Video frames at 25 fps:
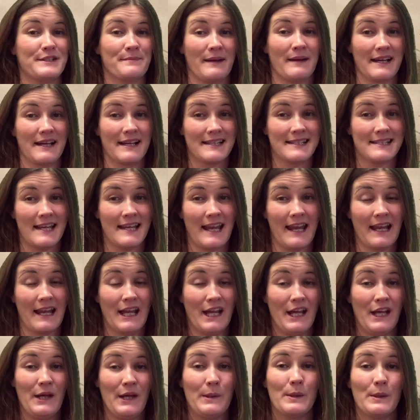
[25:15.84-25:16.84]
magazine
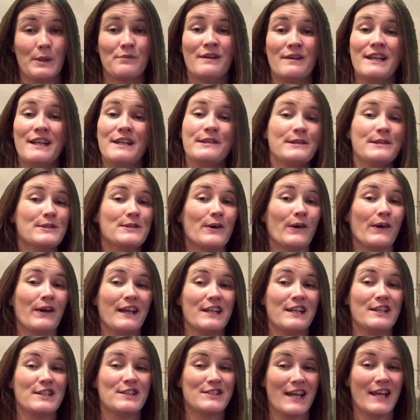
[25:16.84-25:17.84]
were written tongue
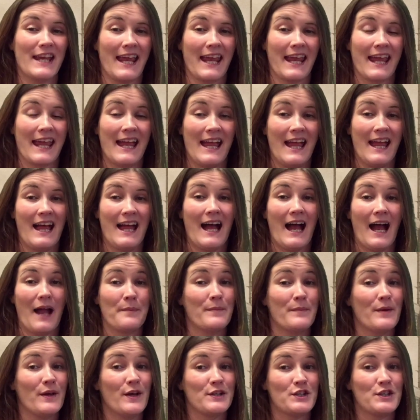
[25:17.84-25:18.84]
in cheek and
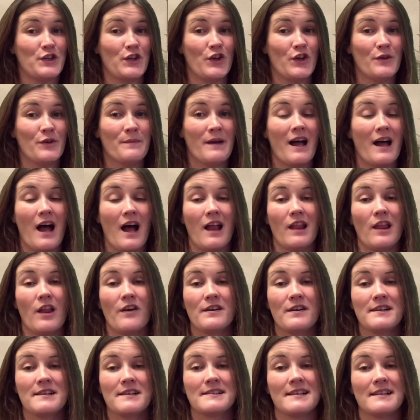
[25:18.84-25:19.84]
merge humour
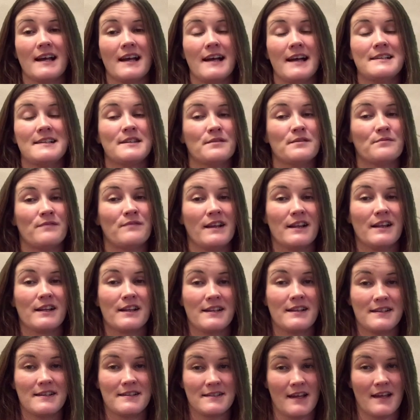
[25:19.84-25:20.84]
alongside the real
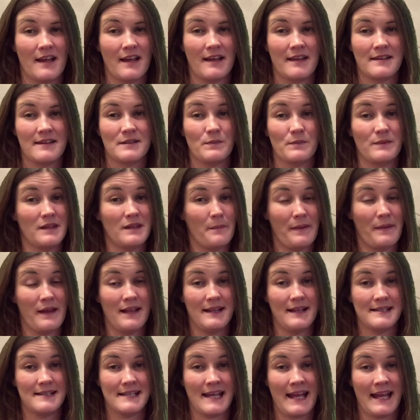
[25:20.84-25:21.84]
concerns with the
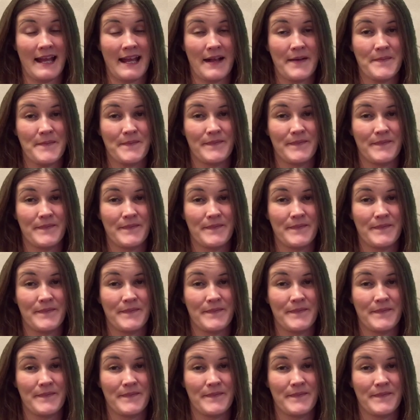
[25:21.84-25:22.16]
building.